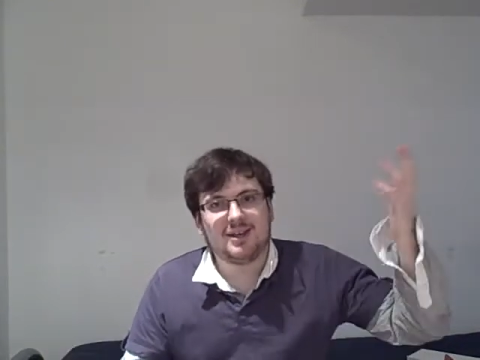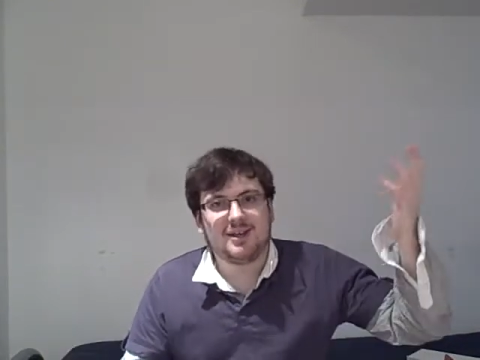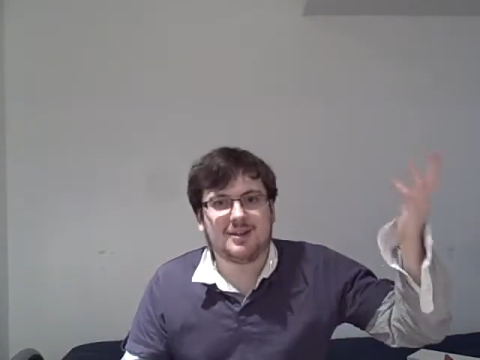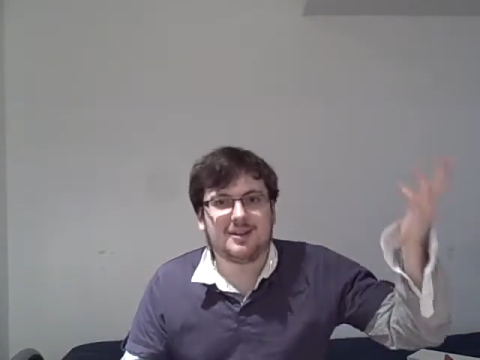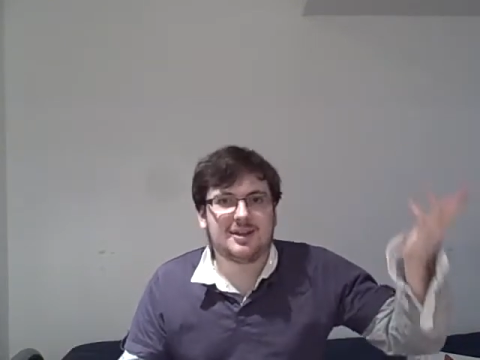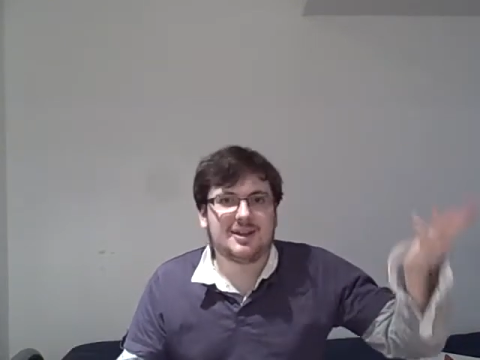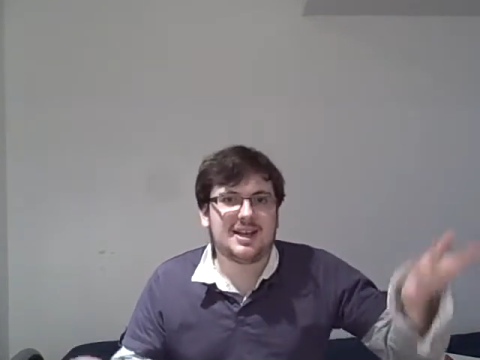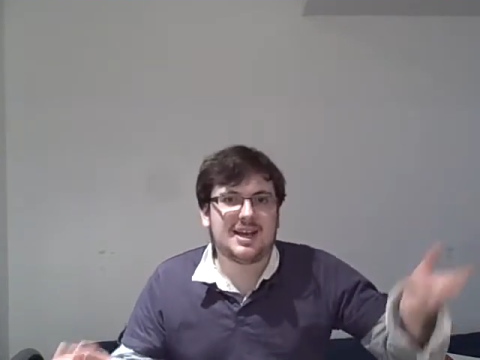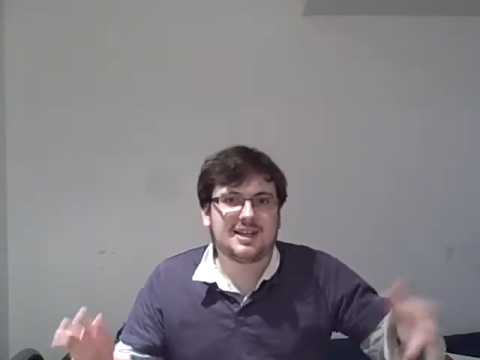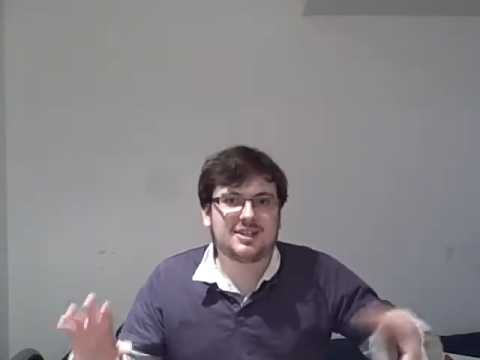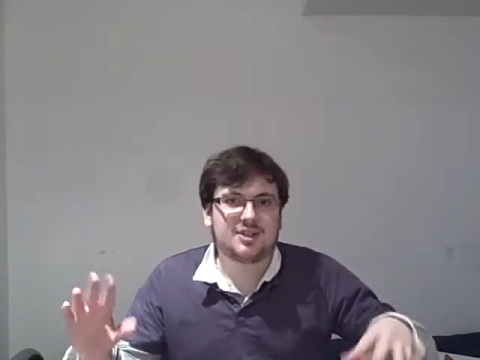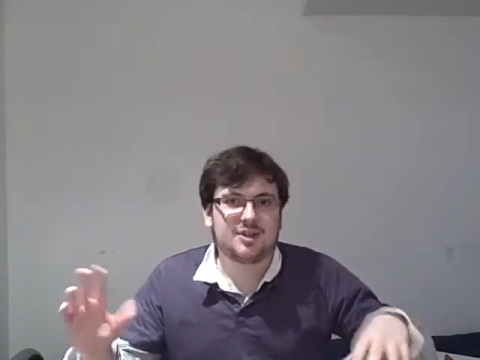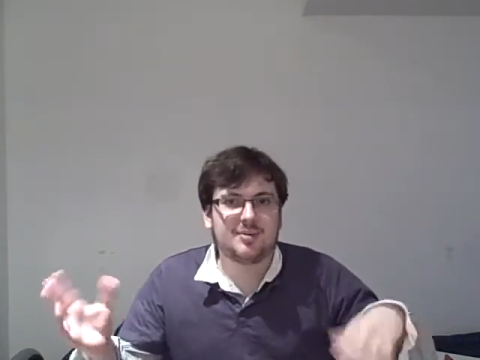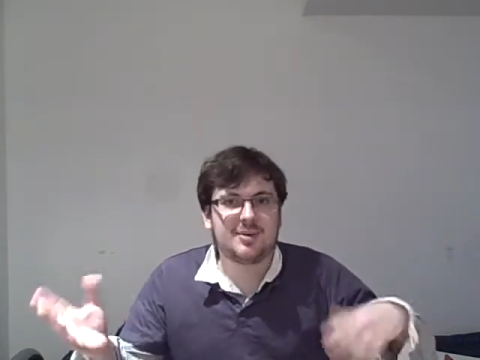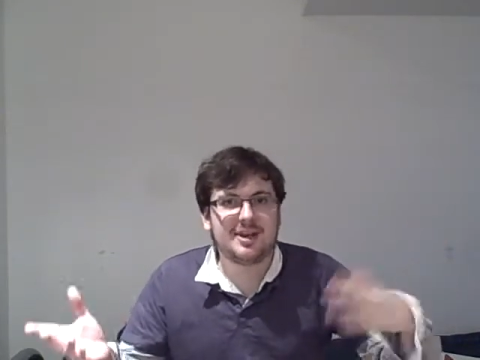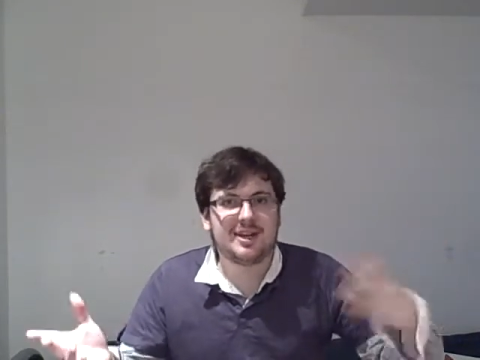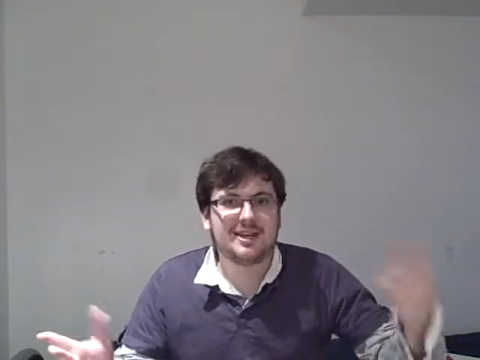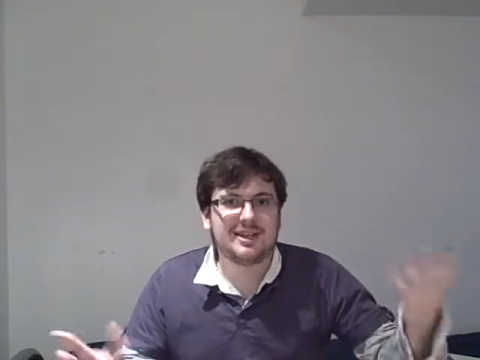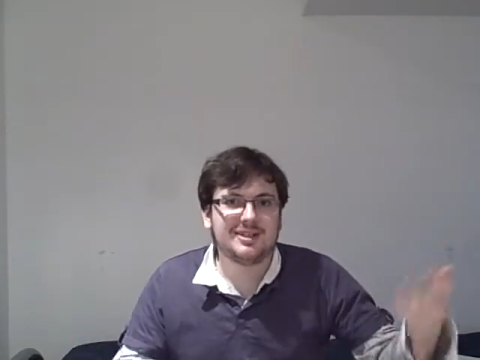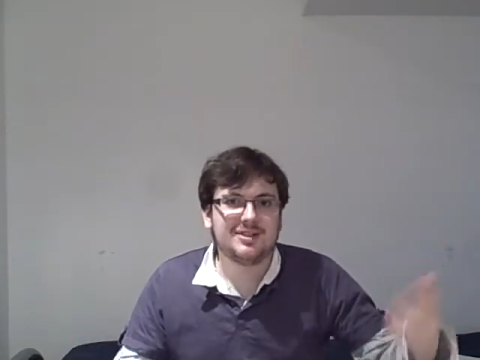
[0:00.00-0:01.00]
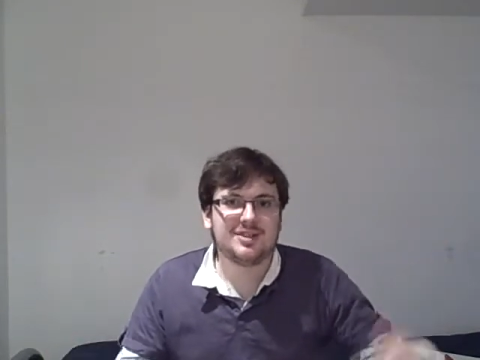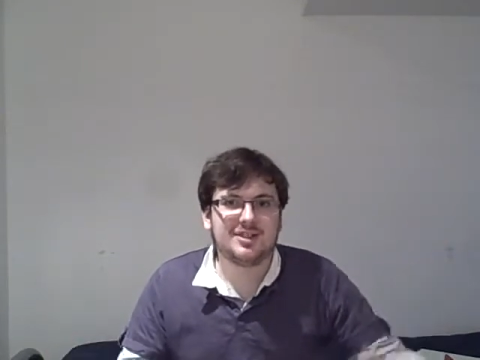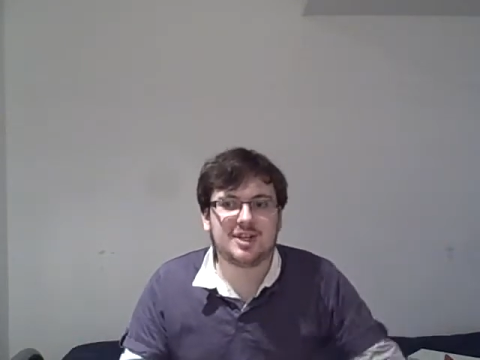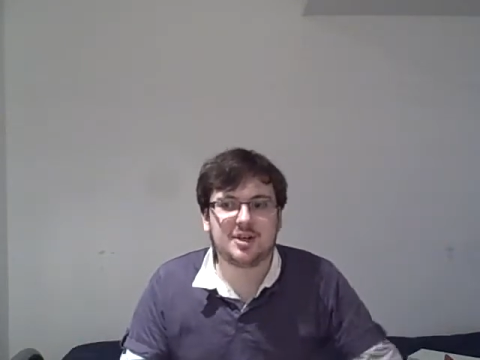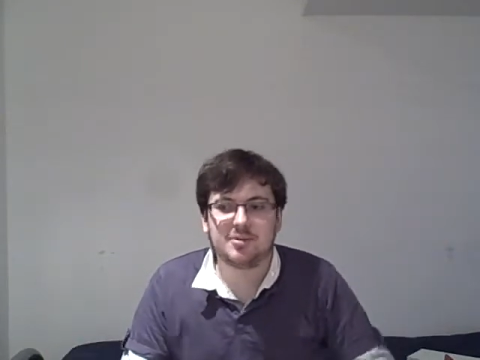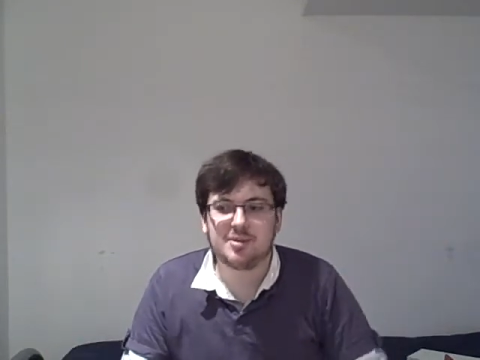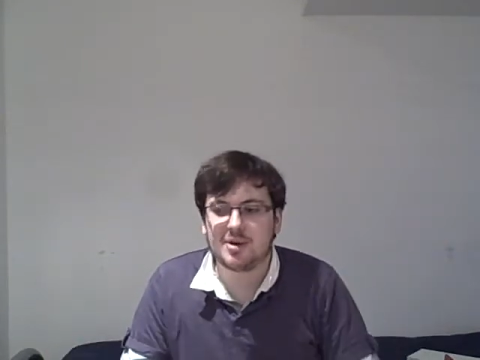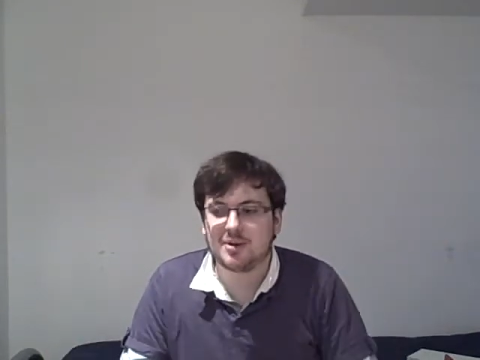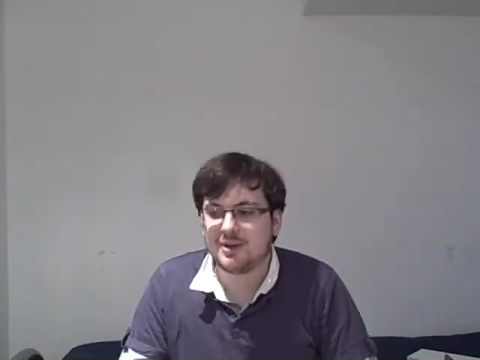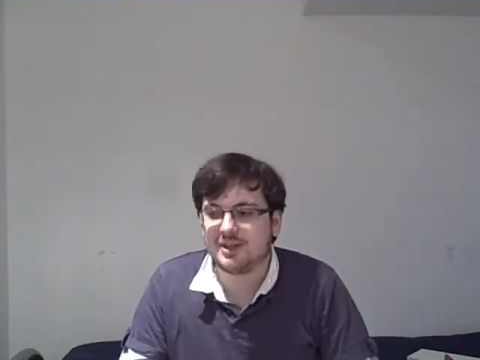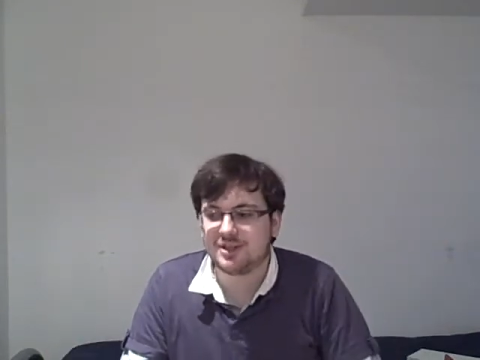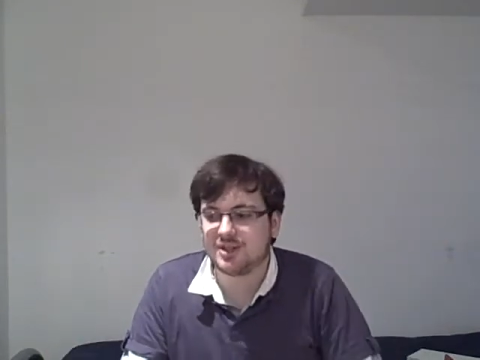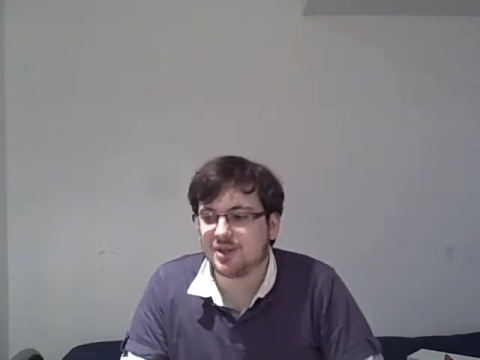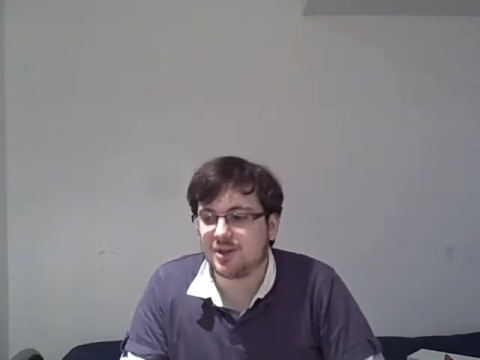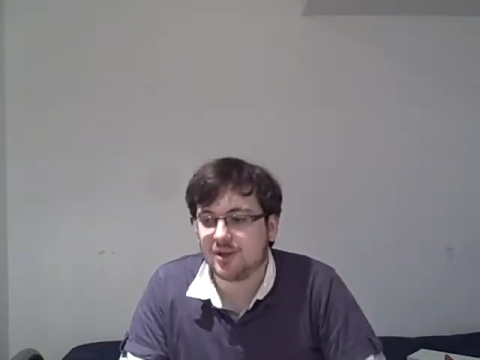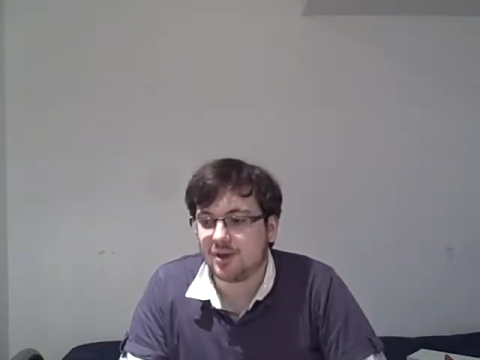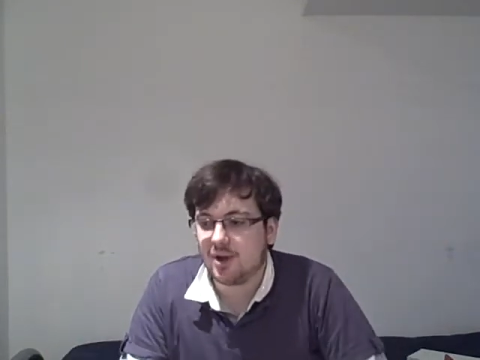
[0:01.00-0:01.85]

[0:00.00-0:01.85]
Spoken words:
the last remaining ECW original,